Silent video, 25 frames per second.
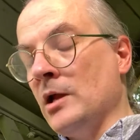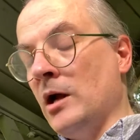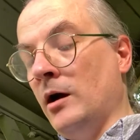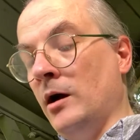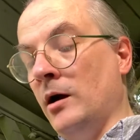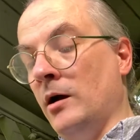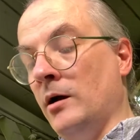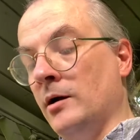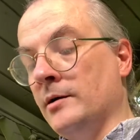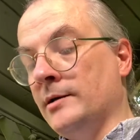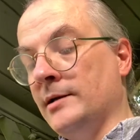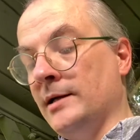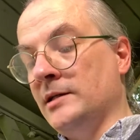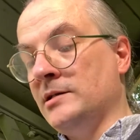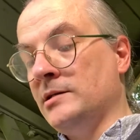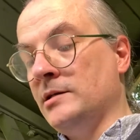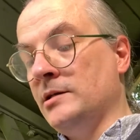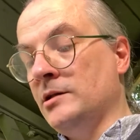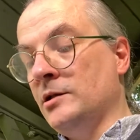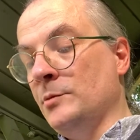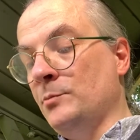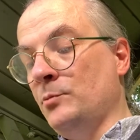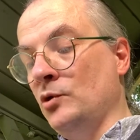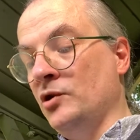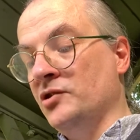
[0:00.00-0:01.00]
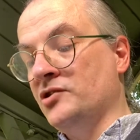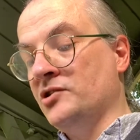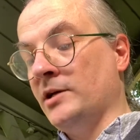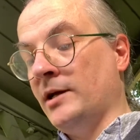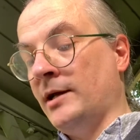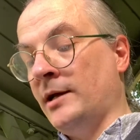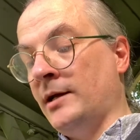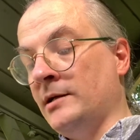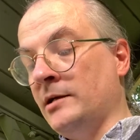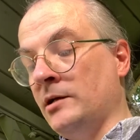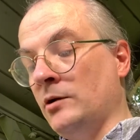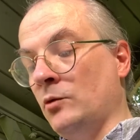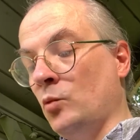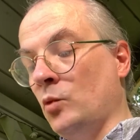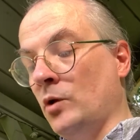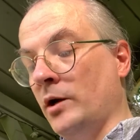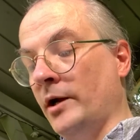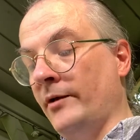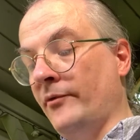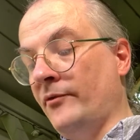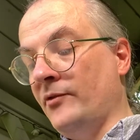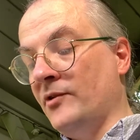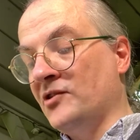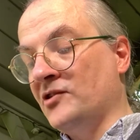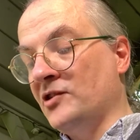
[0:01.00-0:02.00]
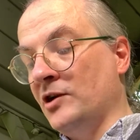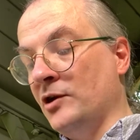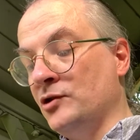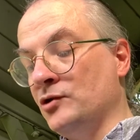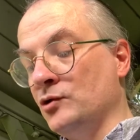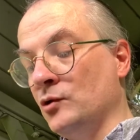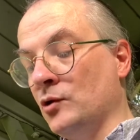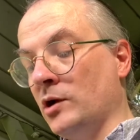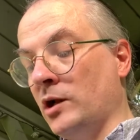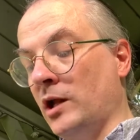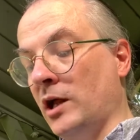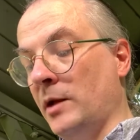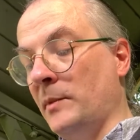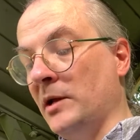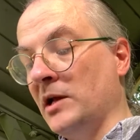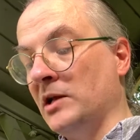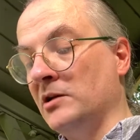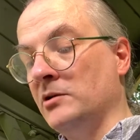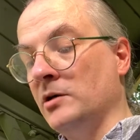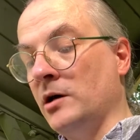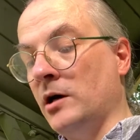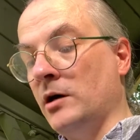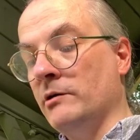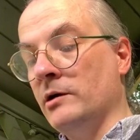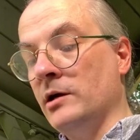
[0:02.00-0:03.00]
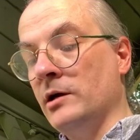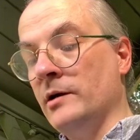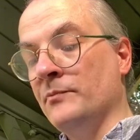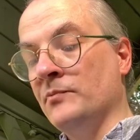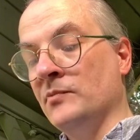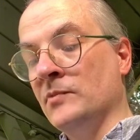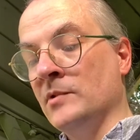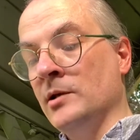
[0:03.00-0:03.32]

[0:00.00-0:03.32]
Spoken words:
Gato the Butcher and her wife, the social climbing Dara.